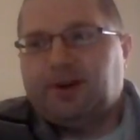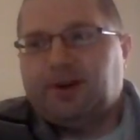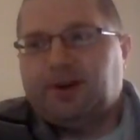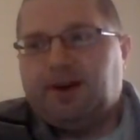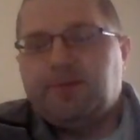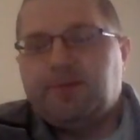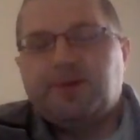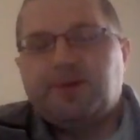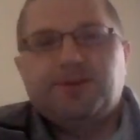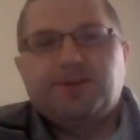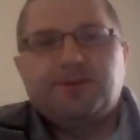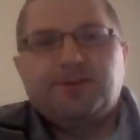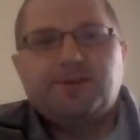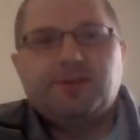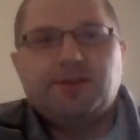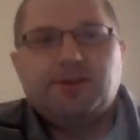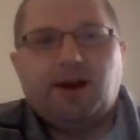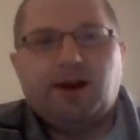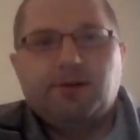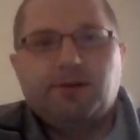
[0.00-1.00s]

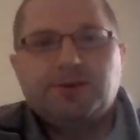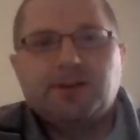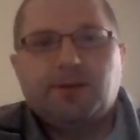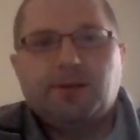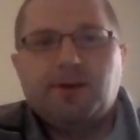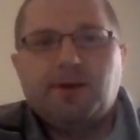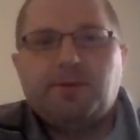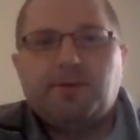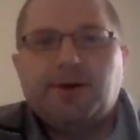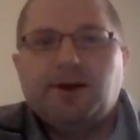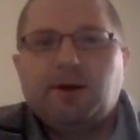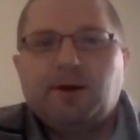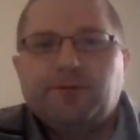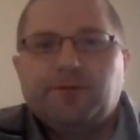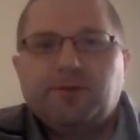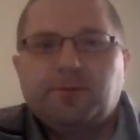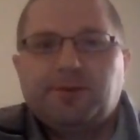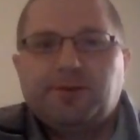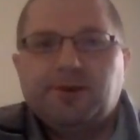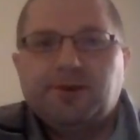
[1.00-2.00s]
was on my way home
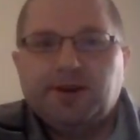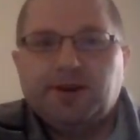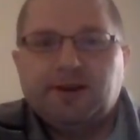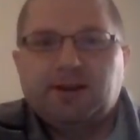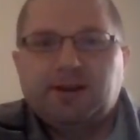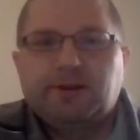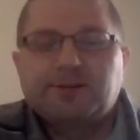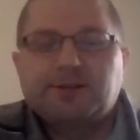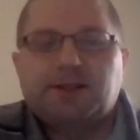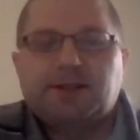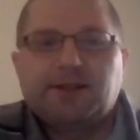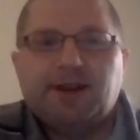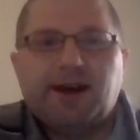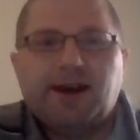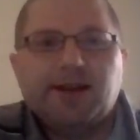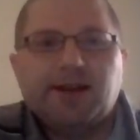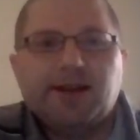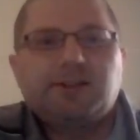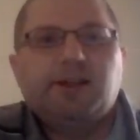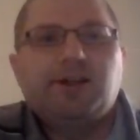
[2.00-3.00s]
from work and I was at the
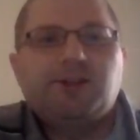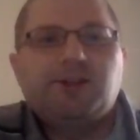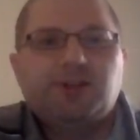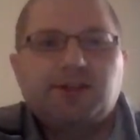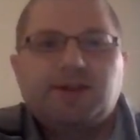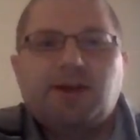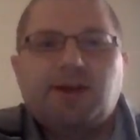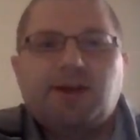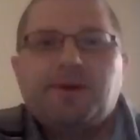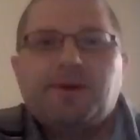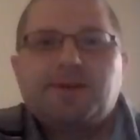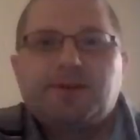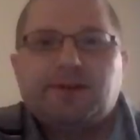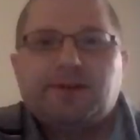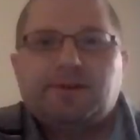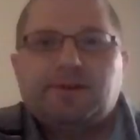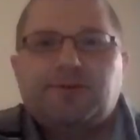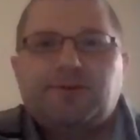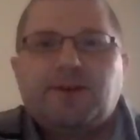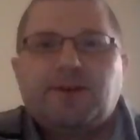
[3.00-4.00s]
gas station. I
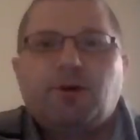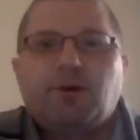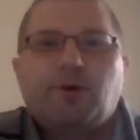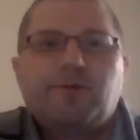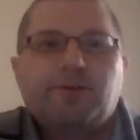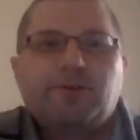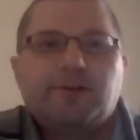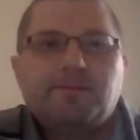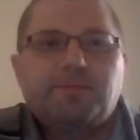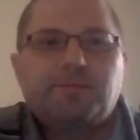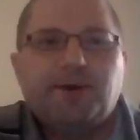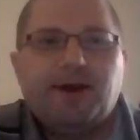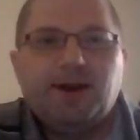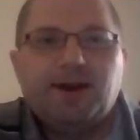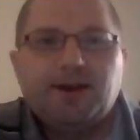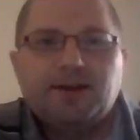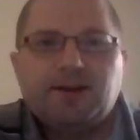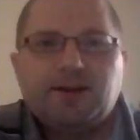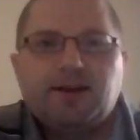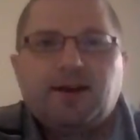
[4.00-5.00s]
basically fell over in
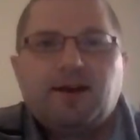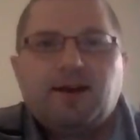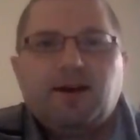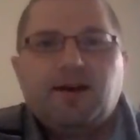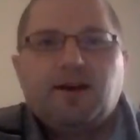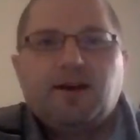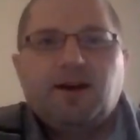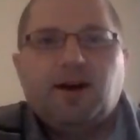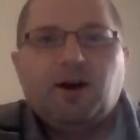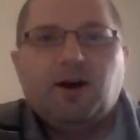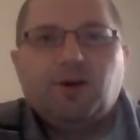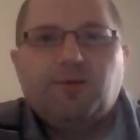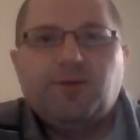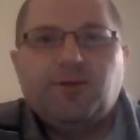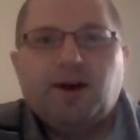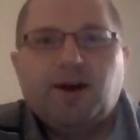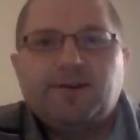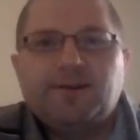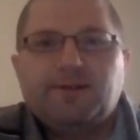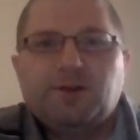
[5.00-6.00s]
pain.
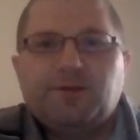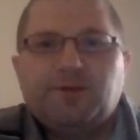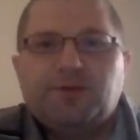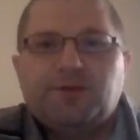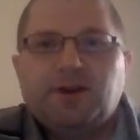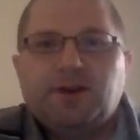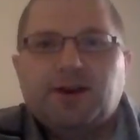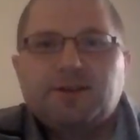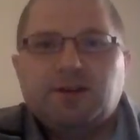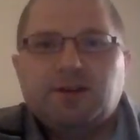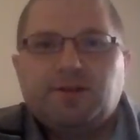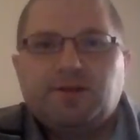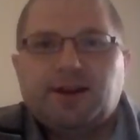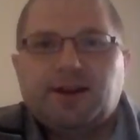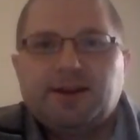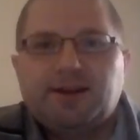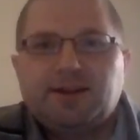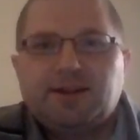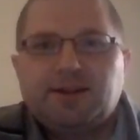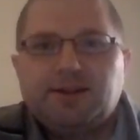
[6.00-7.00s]
I don't know if you guys ever
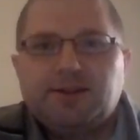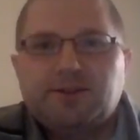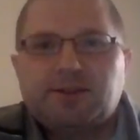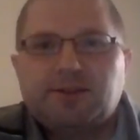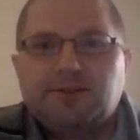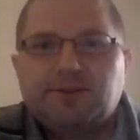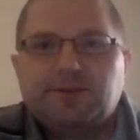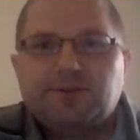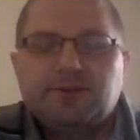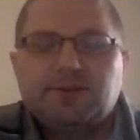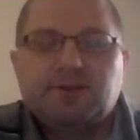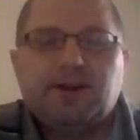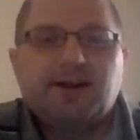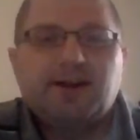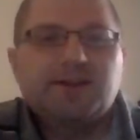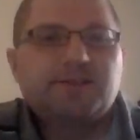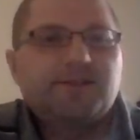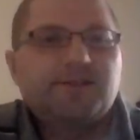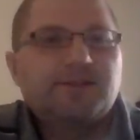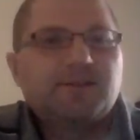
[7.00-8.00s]
had kidney stones or
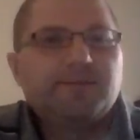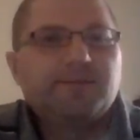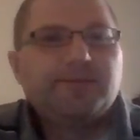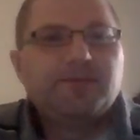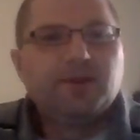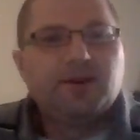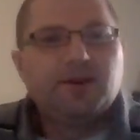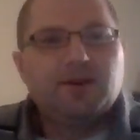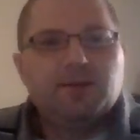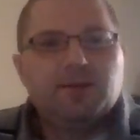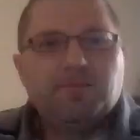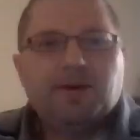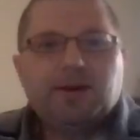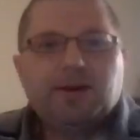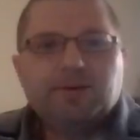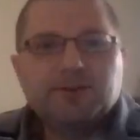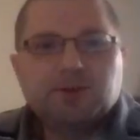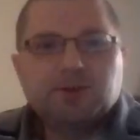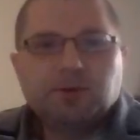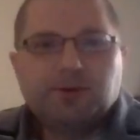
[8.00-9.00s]
not, but it
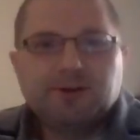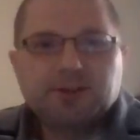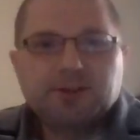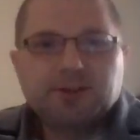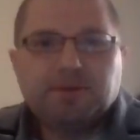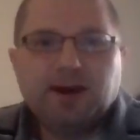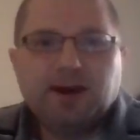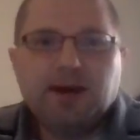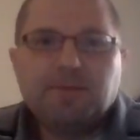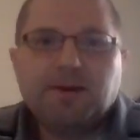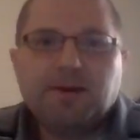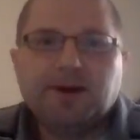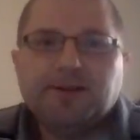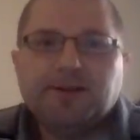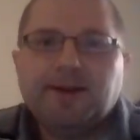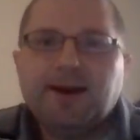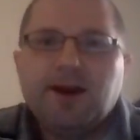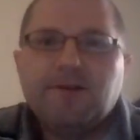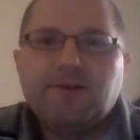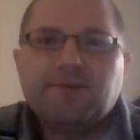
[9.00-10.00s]
was the worst pain in my
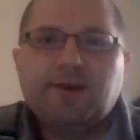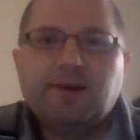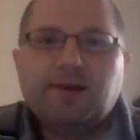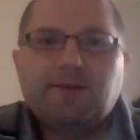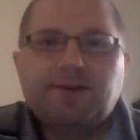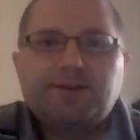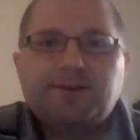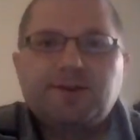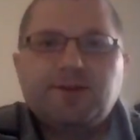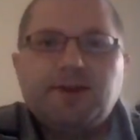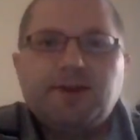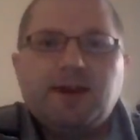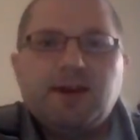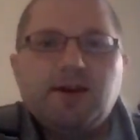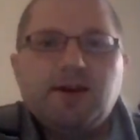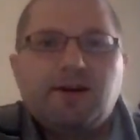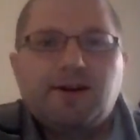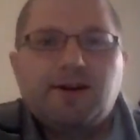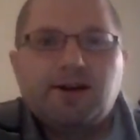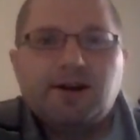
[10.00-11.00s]
life. And I went to the
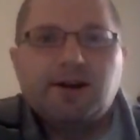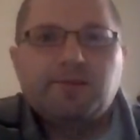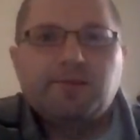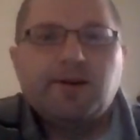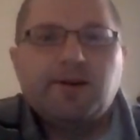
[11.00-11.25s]
ER. I